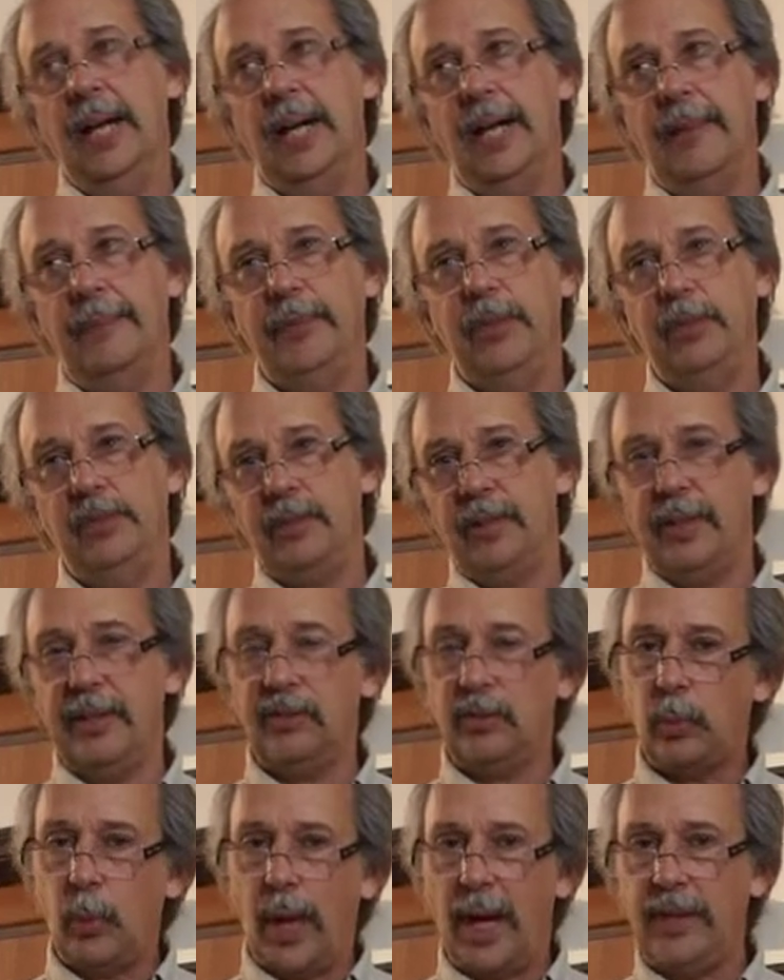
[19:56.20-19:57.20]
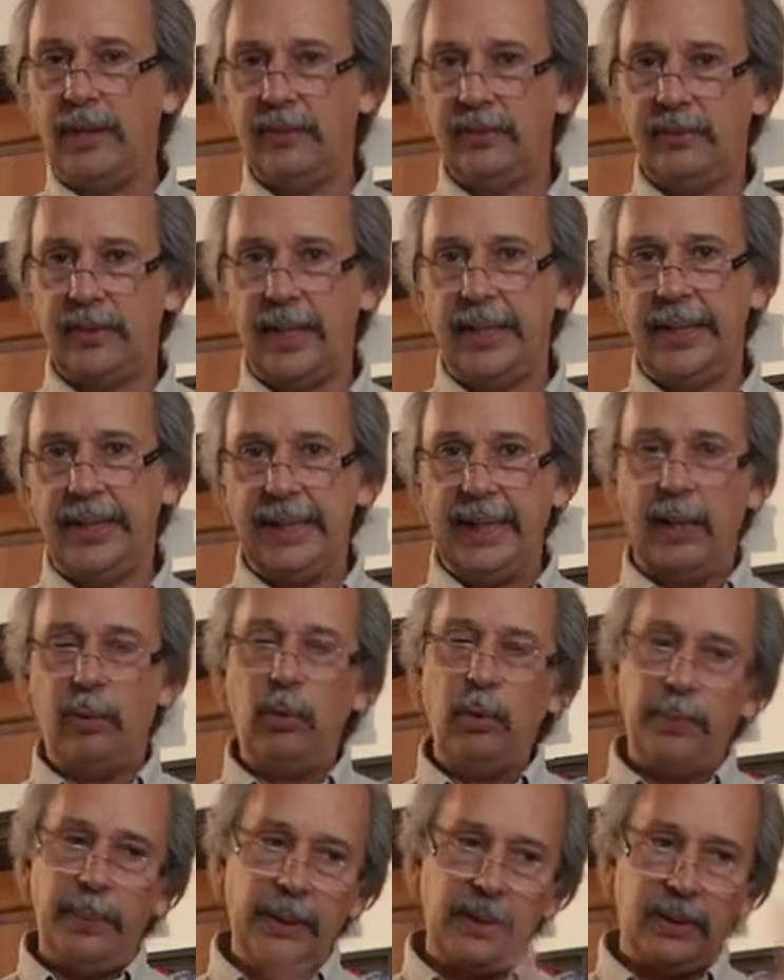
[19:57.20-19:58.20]
use it on its widest setting, and that
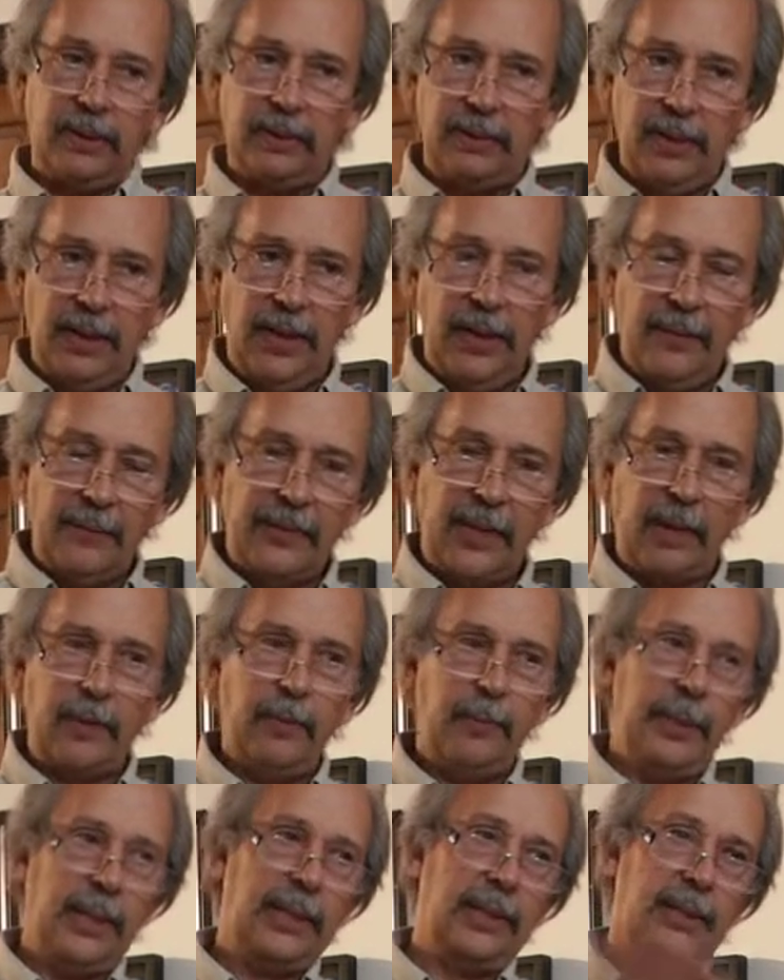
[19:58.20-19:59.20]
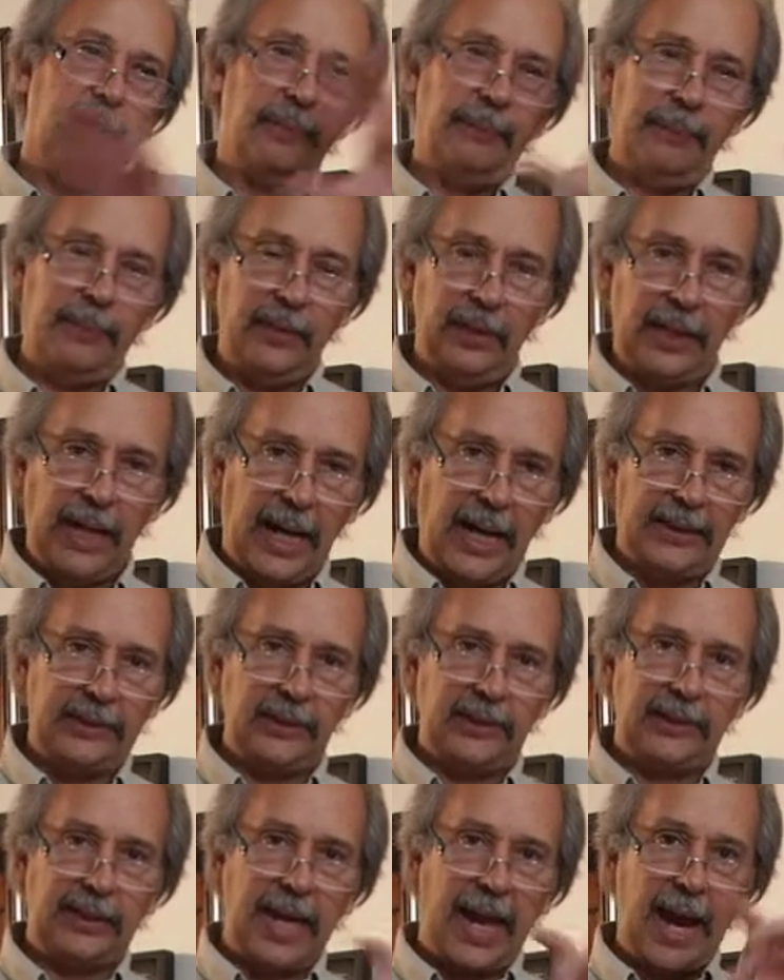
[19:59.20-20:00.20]
will be the that would be the
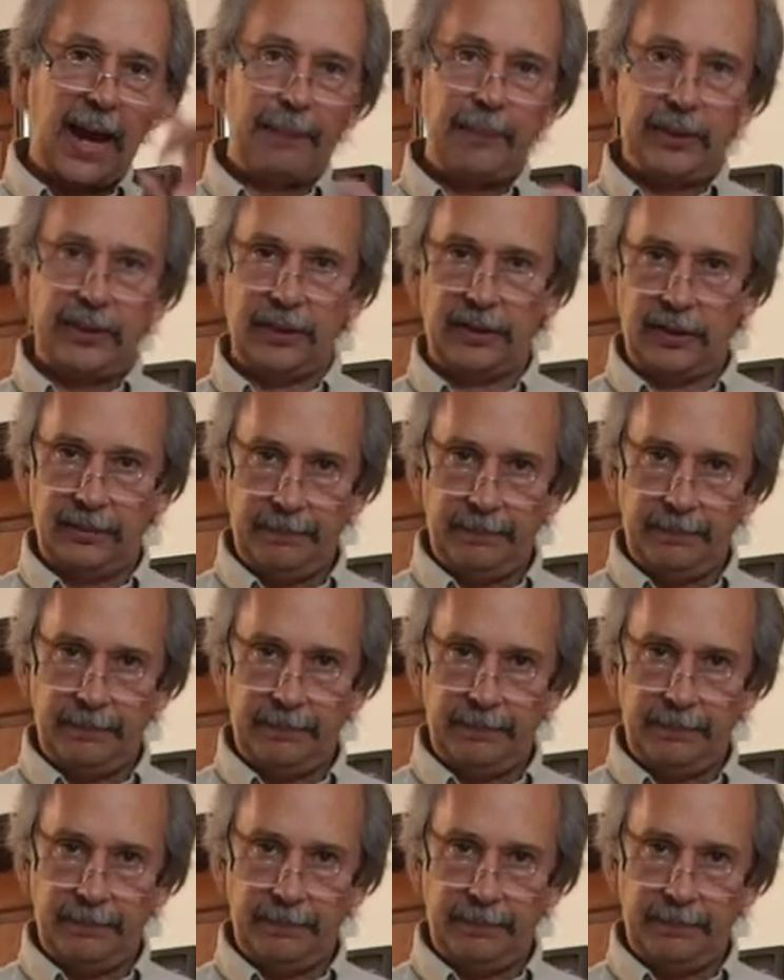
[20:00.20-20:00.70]
largest aperture.